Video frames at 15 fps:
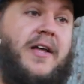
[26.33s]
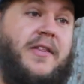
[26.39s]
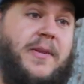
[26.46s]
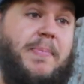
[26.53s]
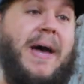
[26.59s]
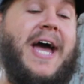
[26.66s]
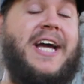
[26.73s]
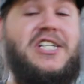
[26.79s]

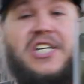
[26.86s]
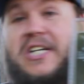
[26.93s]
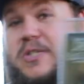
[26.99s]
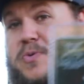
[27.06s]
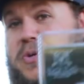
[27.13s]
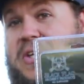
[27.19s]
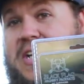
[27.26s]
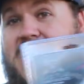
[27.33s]
The packaging
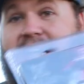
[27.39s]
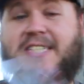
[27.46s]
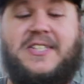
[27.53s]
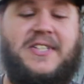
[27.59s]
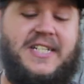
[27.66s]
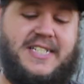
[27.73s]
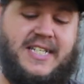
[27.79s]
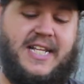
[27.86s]
is really nice
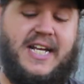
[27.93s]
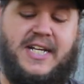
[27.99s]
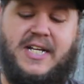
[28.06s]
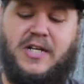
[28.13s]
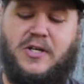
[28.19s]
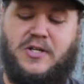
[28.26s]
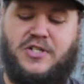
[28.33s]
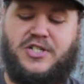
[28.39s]
on this, and they did
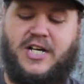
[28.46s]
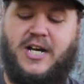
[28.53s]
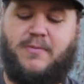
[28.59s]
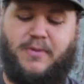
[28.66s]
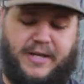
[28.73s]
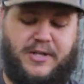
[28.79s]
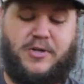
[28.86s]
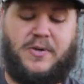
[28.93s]
a good job
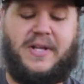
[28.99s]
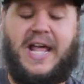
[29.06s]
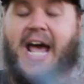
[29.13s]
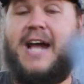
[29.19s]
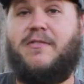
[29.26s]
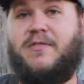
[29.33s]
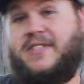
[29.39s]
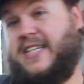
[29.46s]
like doing the
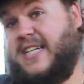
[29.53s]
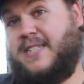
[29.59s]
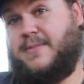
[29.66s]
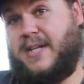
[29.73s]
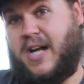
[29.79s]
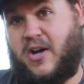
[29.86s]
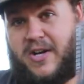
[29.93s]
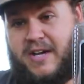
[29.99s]

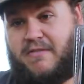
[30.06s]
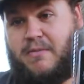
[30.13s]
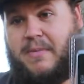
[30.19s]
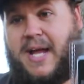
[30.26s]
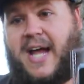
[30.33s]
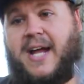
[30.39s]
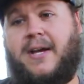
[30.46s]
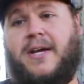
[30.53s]
advertisement. I'll give them
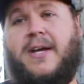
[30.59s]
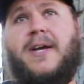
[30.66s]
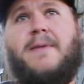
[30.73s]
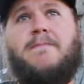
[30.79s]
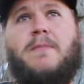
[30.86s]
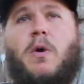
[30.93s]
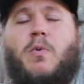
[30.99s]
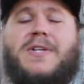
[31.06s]
that.
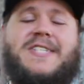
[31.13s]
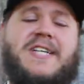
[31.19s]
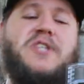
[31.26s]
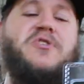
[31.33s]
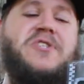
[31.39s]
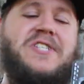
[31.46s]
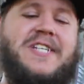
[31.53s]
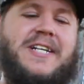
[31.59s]
What's
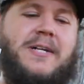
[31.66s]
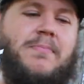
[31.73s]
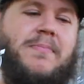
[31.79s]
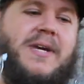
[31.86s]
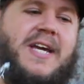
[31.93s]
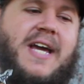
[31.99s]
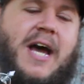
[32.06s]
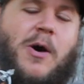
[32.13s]
interesting to
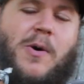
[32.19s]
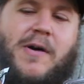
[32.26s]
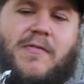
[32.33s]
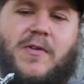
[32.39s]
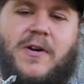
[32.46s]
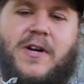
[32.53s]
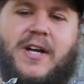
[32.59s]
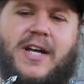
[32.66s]
me,
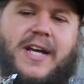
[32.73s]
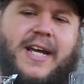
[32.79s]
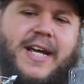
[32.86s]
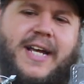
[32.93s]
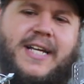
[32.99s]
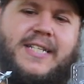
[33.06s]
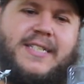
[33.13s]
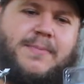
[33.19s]
however,
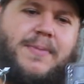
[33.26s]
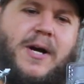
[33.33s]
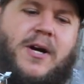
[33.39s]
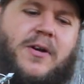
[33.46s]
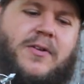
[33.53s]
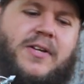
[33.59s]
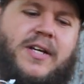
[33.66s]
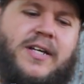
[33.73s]
is
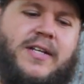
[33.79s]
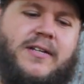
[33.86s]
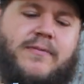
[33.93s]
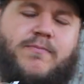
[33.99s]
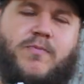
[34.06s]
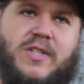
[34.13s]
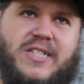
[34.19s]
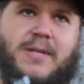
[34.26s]
apparently
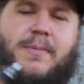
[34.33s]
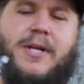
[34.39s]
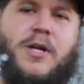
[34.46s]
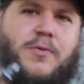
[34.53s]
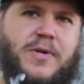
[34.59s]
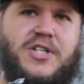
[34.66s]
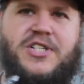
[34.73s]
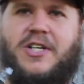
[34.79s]
somebody
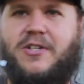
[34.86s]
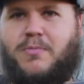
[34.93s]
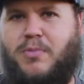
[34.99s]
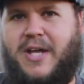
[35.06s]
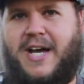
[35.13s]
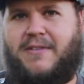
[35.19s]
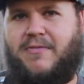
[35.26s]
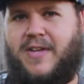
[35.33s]
had reached out to
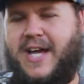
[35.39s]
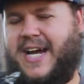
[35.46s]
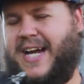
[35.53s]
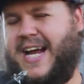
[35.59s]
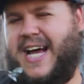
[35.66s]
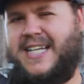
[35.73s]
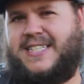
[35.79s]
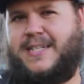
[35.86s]
Black Flag
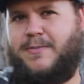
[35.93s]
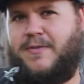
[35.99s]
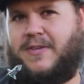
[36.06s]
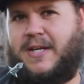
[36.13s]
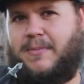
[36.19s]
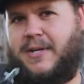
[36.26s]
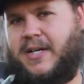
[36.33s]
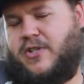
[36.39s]
and asked them if
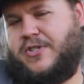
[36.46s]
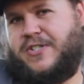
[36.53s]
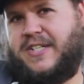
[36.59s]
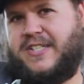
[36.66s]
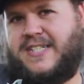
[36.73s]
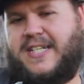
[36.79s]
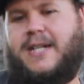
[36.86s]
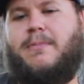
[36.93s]
they'd be interested
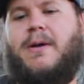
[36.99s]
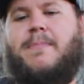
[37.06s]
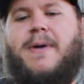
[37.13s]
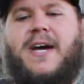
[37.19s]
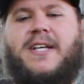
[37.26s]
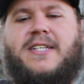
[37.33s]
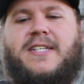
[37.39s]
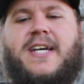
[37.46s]
in sending me a
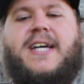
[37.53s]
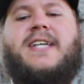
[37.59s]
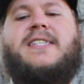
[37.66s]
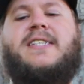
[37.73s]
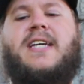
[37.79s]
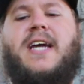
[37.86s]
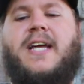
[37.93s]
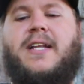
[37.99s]
pack to
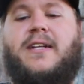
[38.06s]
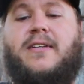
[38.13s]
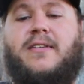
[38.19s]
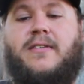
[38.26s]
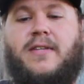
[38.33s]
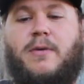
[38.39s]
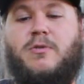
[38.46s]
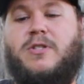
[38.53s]
test, and
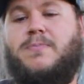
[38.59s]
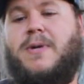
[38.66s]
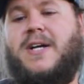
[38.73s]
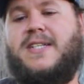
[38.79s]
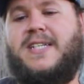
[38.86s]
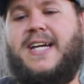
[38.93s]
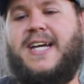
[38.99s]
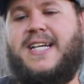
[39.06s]
the
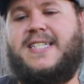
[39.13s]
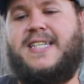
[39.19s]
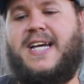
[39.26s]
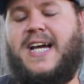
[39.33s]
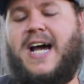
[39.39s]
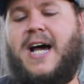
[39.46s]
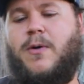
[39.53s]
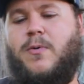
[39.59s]
response I guess they
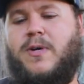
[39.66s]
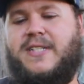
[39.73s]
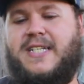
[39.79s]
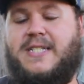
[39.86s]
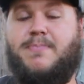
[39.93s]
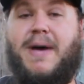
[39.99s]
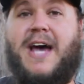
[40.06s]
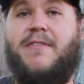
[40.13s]
got was
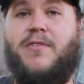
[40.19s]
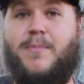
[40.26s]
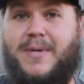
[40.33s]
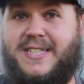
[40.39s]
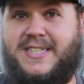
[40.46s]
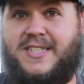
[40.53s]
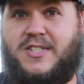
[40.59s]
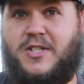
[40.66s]
it's bad for
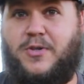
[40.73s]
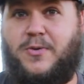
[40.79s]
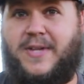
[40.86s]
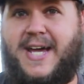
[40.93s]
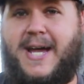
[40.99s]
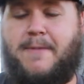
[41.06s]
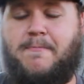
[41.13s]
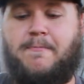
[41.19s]
business to do
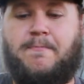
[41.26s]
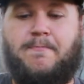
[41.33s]
that.